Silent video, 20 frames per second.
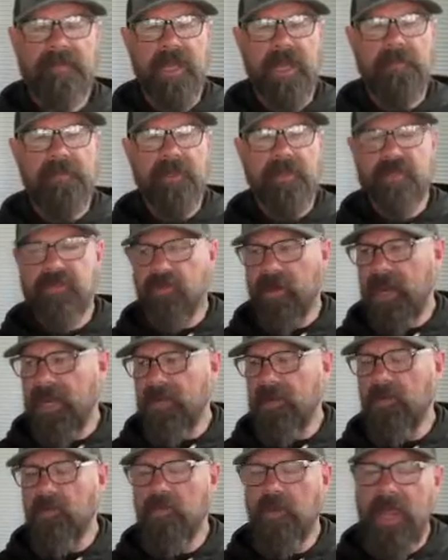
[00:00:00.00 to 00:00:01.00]
up in trying
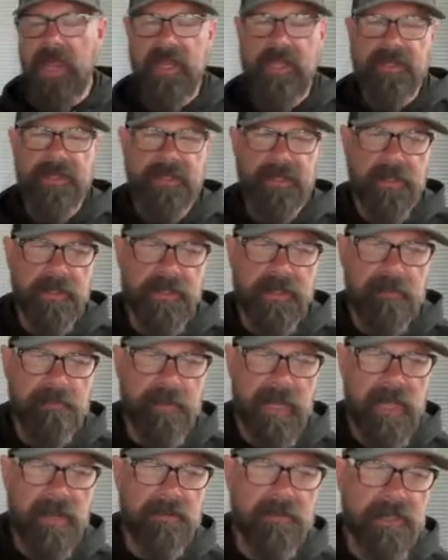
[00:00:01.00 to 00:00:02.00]
to weigh a certain
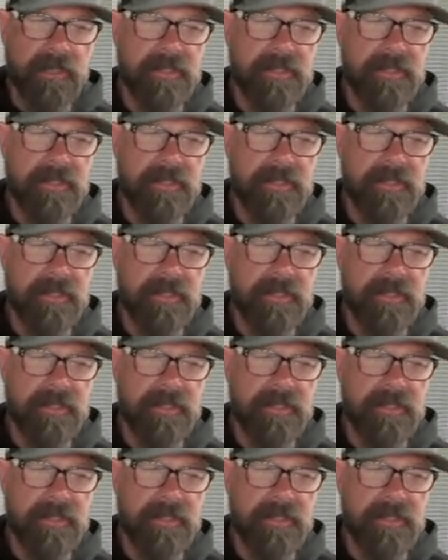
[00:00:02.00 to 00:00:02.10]
amount